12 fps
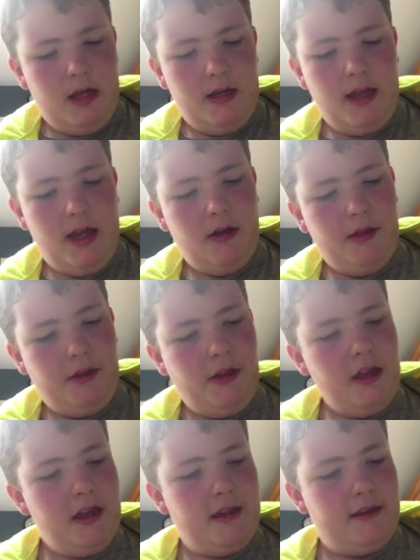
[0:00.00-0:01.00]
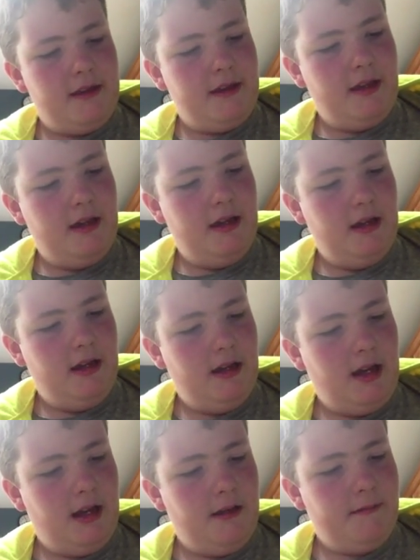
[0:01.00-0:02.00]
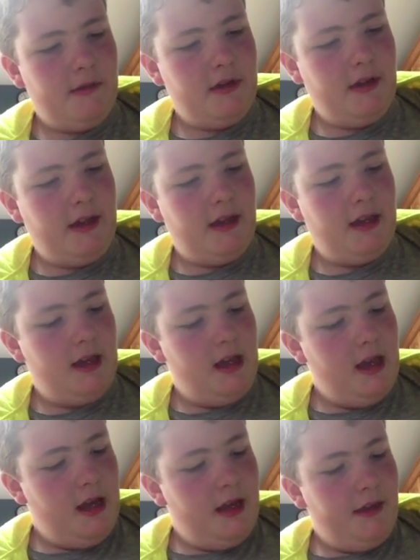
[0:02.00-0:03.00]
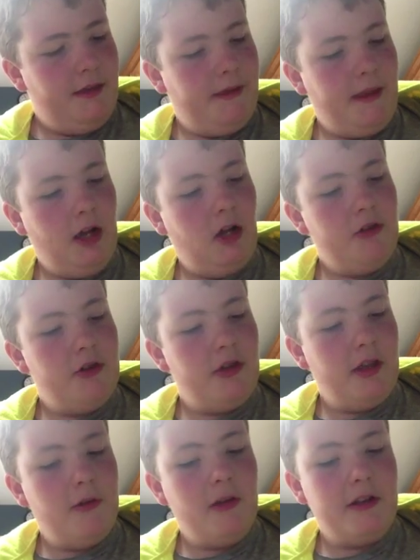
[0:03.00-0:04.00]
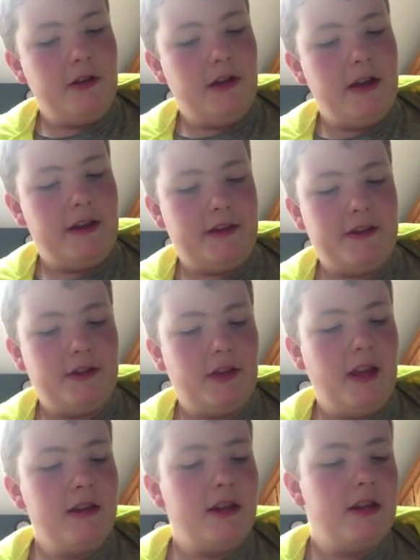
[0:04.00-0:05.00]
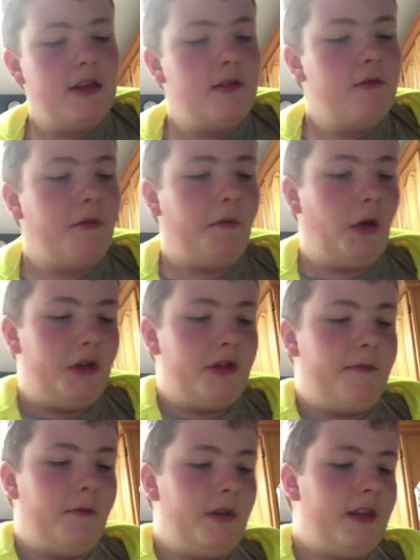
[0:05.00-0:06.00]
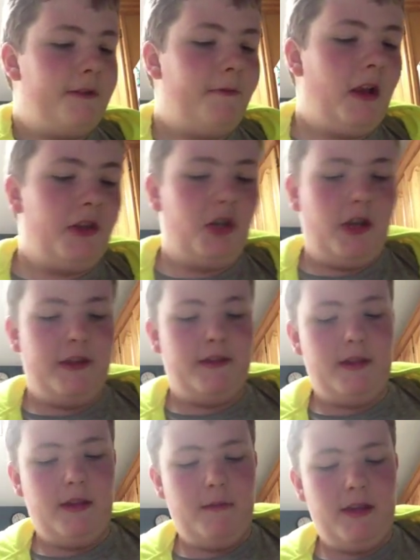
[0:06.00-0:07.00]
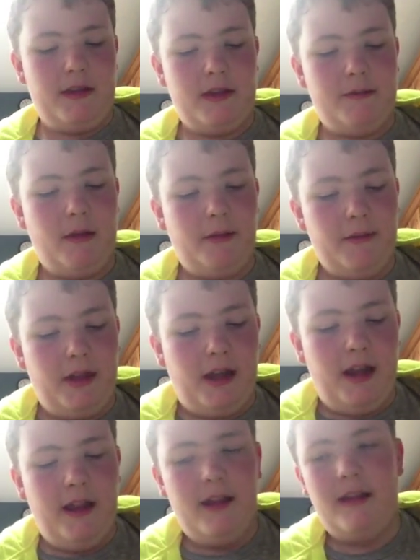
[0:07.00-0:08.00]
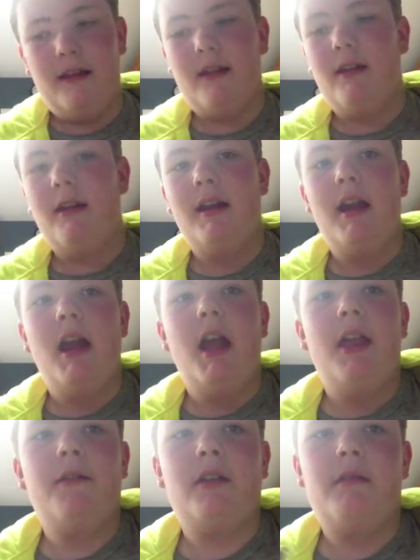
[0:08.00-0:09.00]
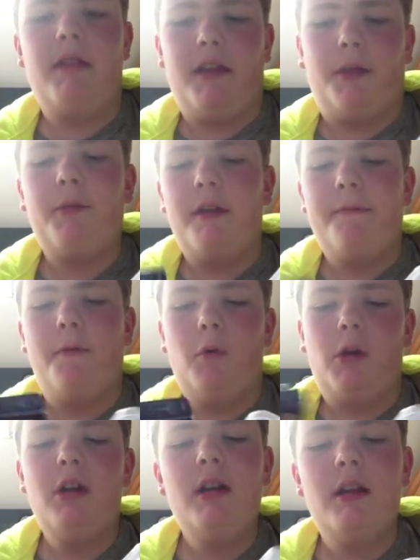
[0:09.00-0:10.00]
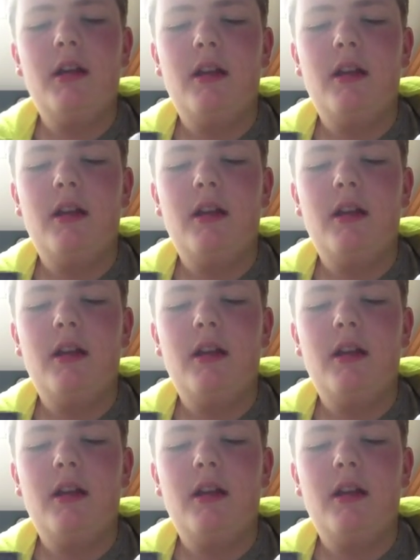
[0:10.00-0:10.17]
Now the thing is, so like. They wanted to create an extended universe for this franchise, The Amazing Spider-Man. They're going to make a 3 and 4.